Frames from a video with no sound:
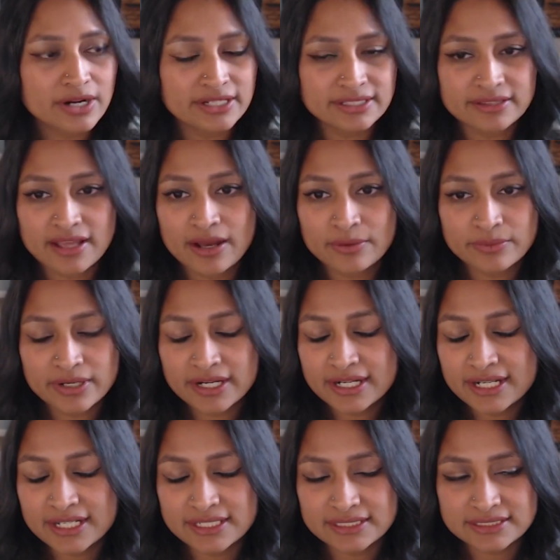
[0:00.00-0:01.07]
it that way.
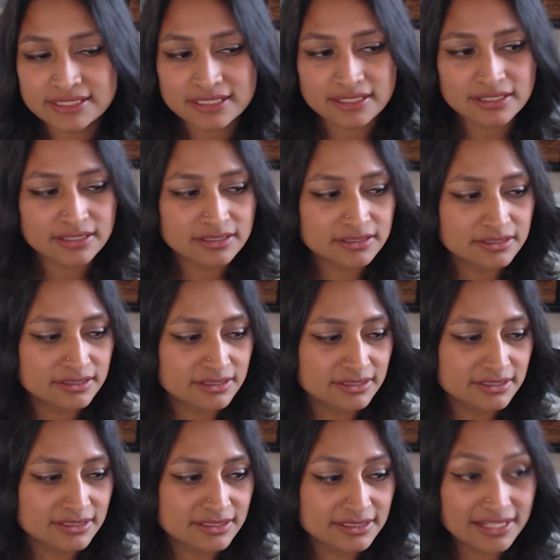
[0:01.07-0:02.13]
And
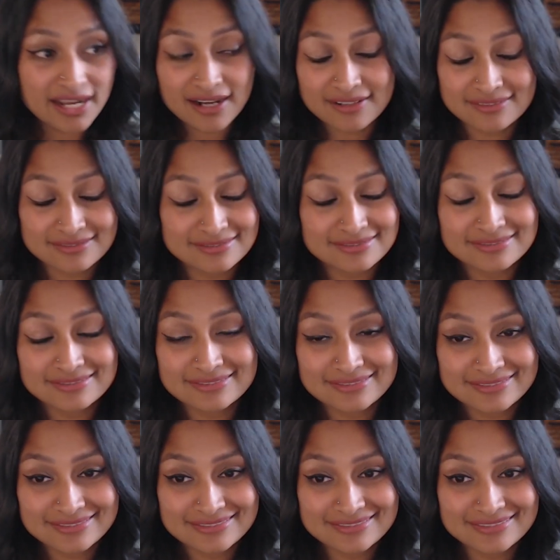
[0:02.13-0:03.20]
yeah,
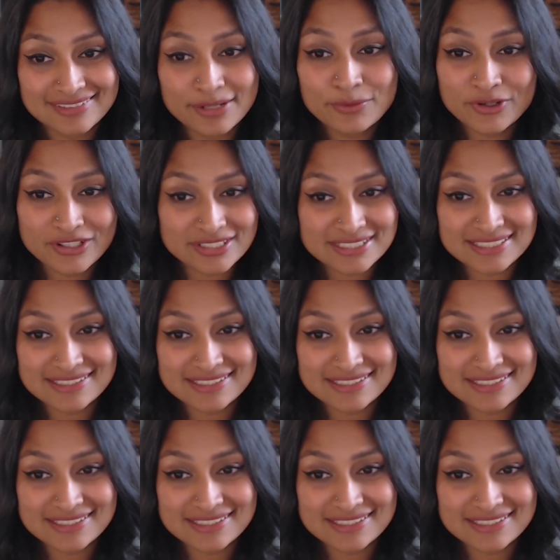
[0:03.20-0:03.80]
it works.